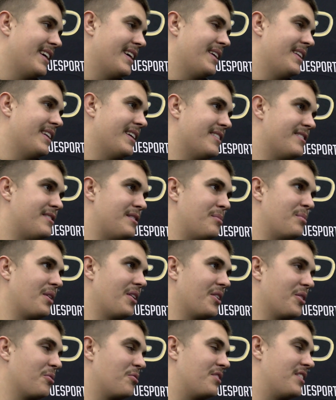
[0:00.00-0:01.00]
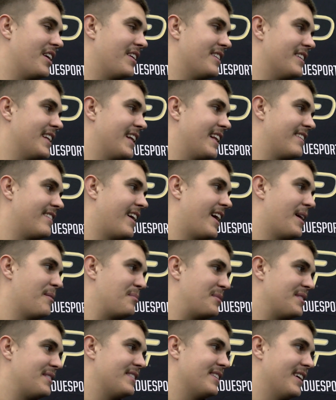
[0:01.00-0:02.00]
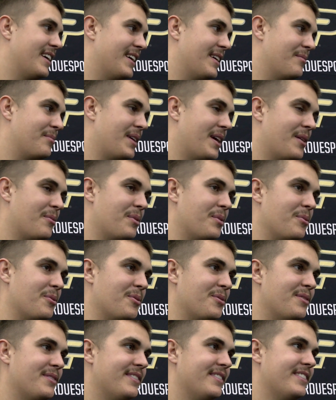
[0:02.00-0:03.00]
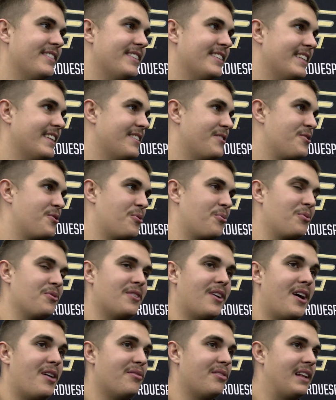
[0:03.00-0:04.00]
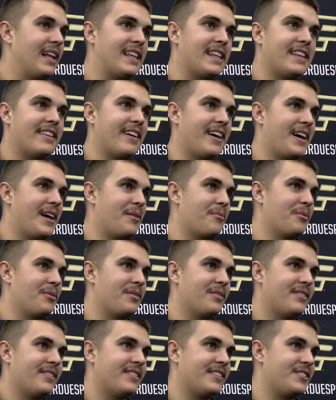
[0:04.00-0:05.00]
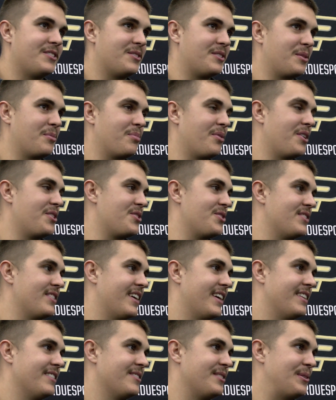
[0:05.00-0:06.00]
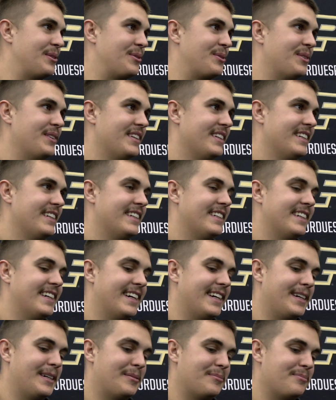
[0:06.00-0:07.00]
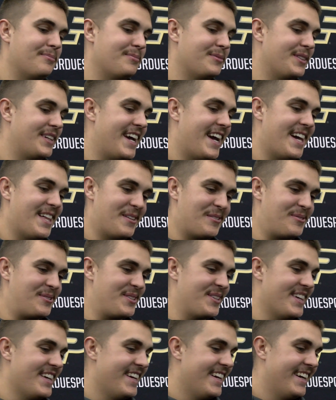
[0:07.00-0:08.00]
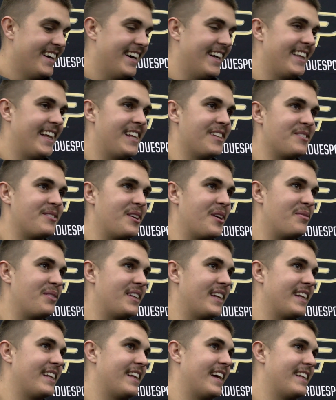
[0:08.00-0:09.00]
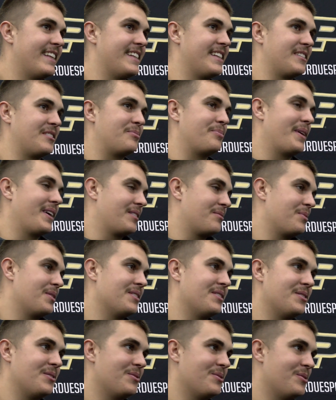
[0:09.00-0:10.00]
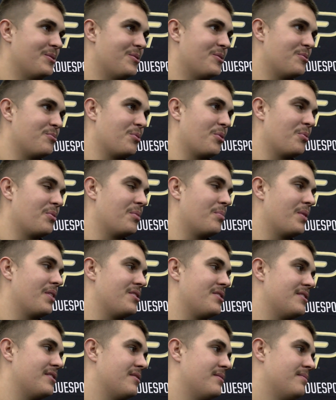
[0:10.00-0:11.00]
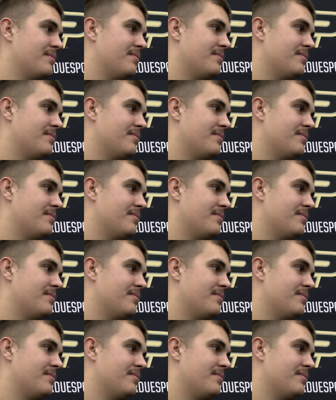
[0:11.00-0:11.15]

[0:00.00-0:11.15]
it seemed a little redundant at times. Yeah, we were, shirt was off a lot of the time with just compressions on, so yeah, there's a lot of stuff that I didn't expect, but you just roll with the punches.